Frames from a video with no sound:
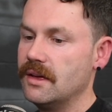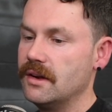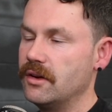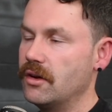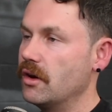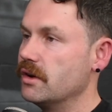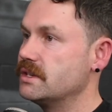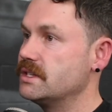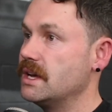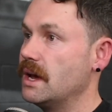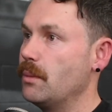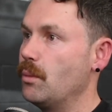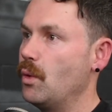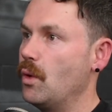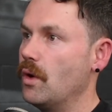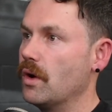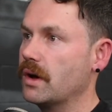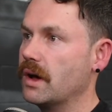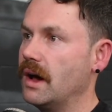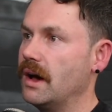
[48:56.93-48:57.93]
No Sam
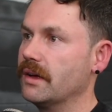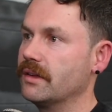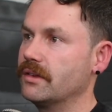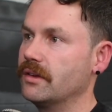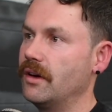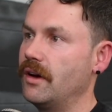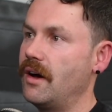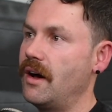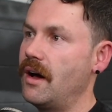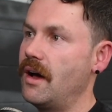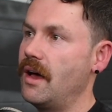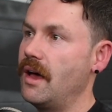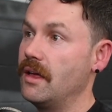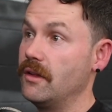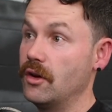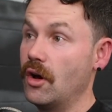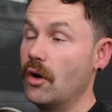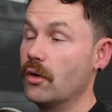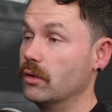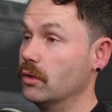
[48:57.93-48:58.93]
Walker, so
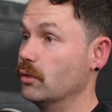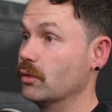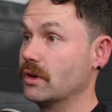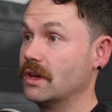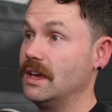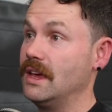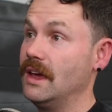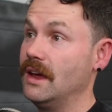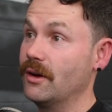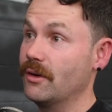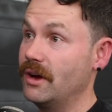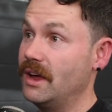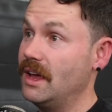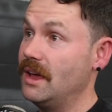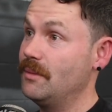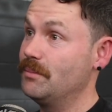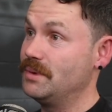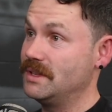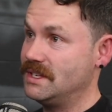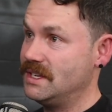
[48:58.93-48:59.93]
no Luke Keary
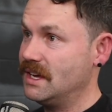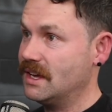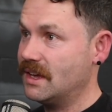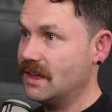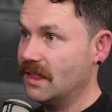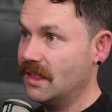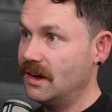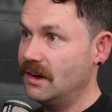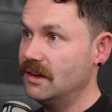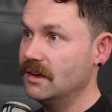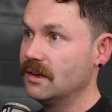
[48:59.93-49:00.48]
in particular.